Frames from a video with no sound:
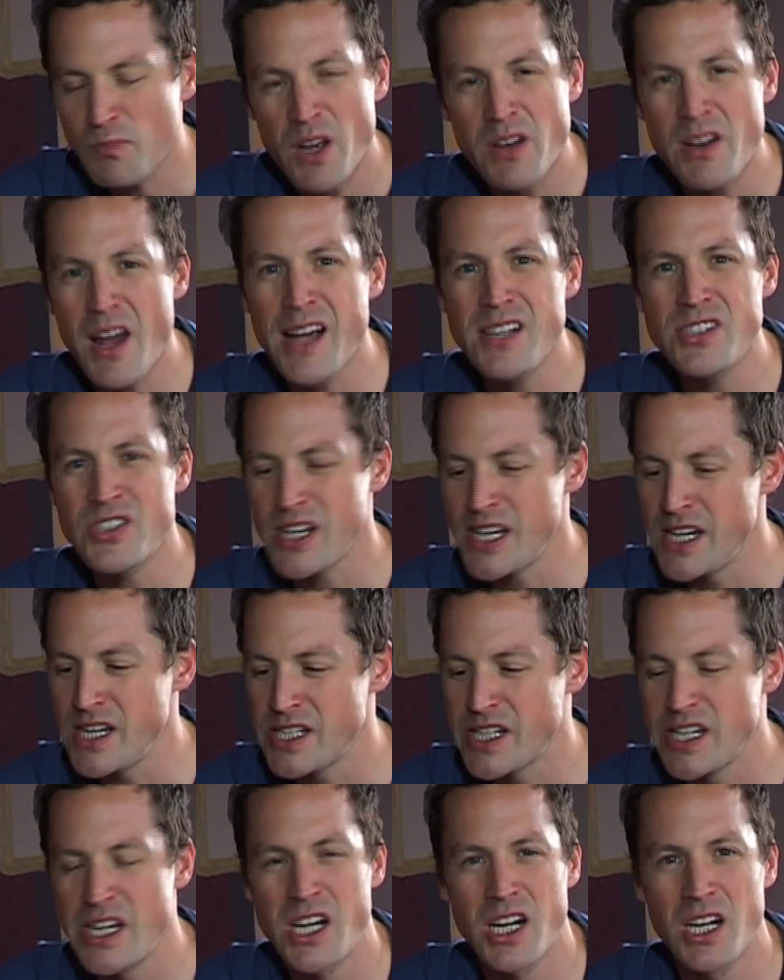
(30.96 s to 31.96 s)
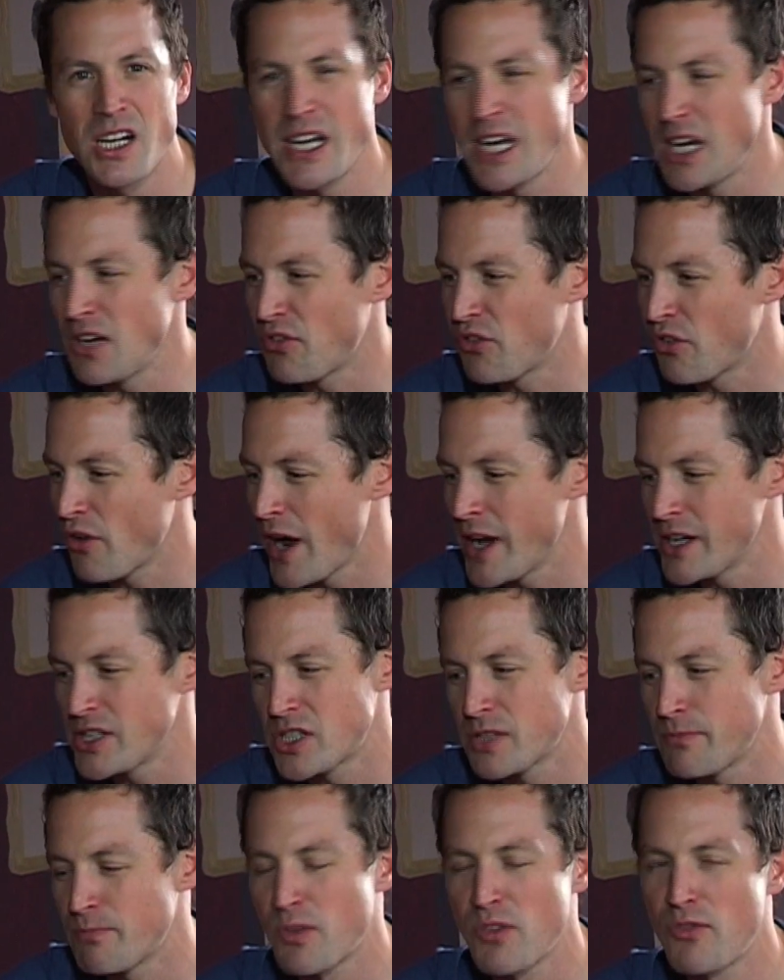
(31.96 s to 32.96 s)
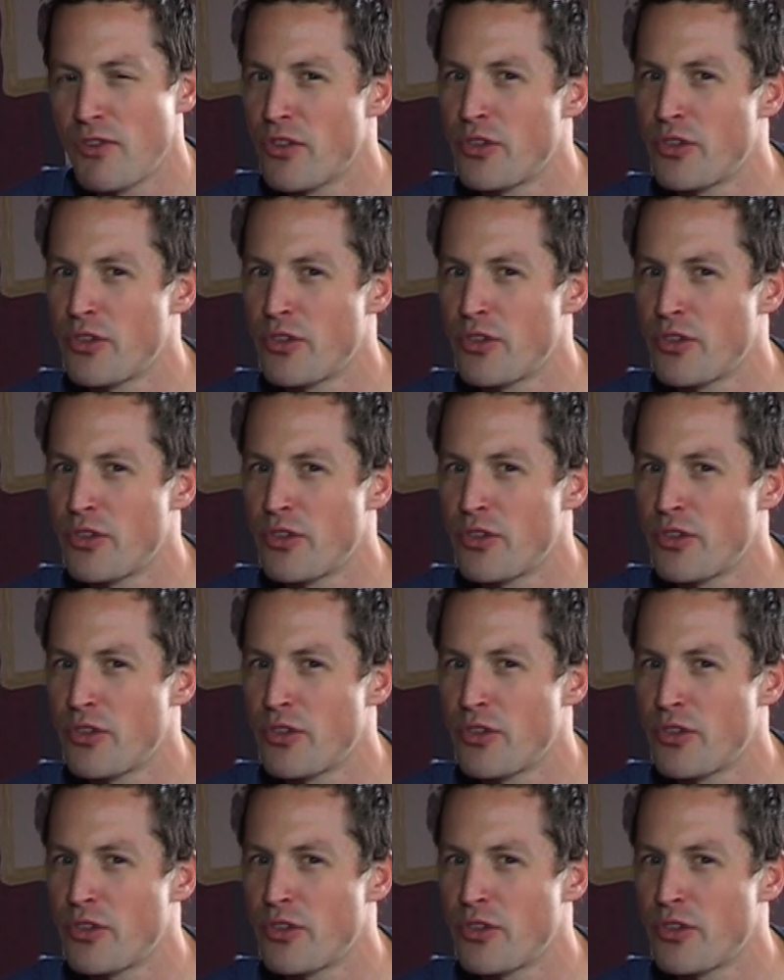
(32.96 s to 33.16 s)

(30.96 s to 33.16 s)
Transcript: Nice, easy, clean, fresh for